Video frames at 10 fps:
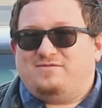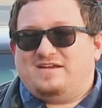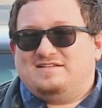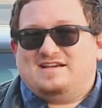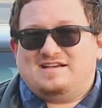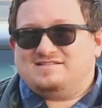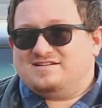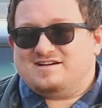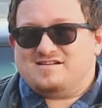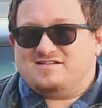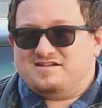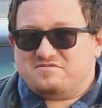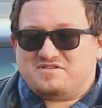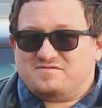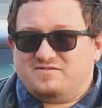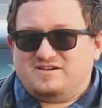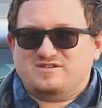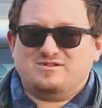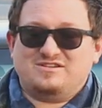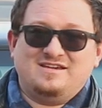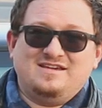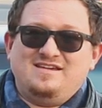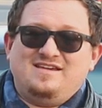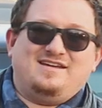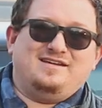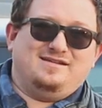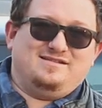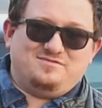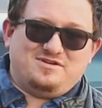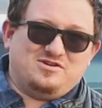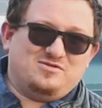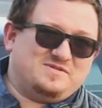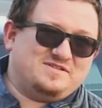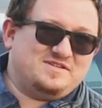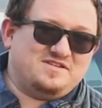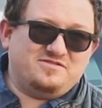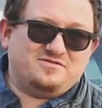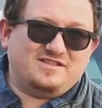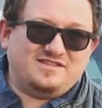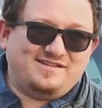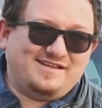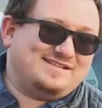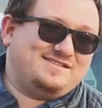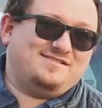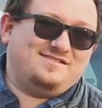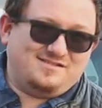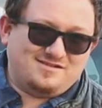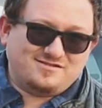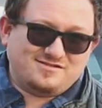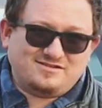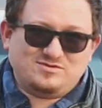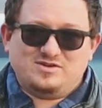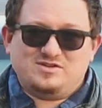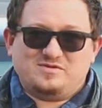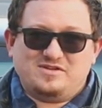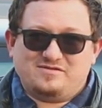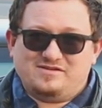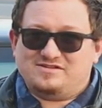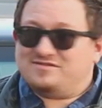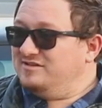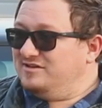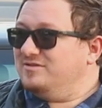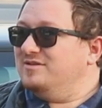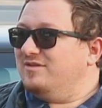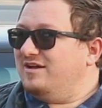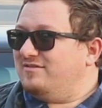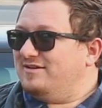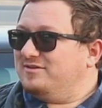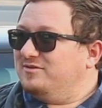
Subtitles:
fantastic holiday with your family, and we hope to see you in the next year. 2023 is literally right around the